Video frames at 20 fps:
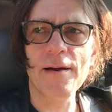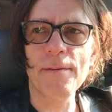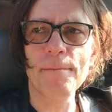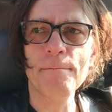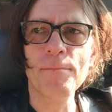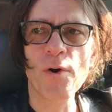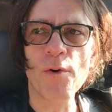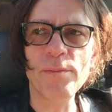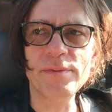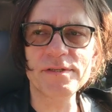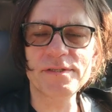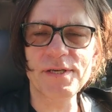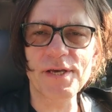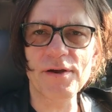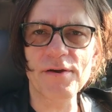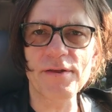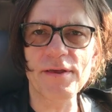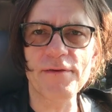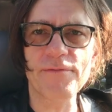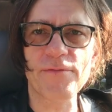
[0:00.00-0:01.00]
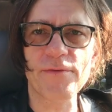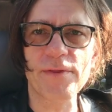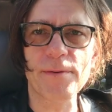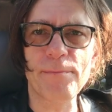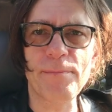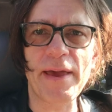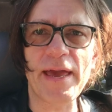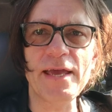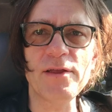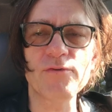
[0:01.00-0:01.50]
momentarily for the
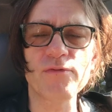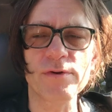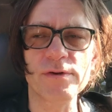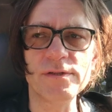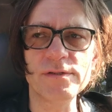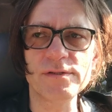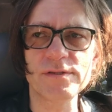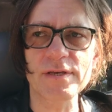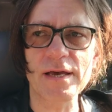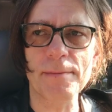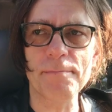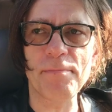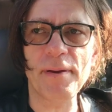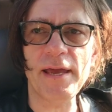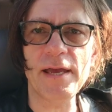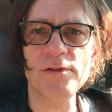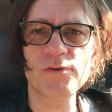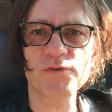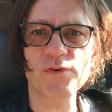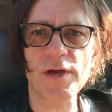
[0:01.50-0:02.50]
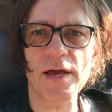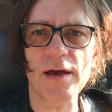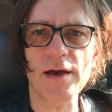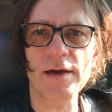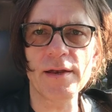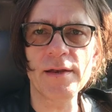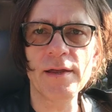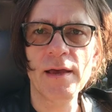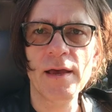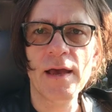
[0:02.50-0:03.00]
patrons on
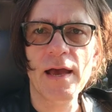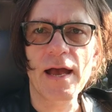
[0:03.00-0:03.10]
Patreon,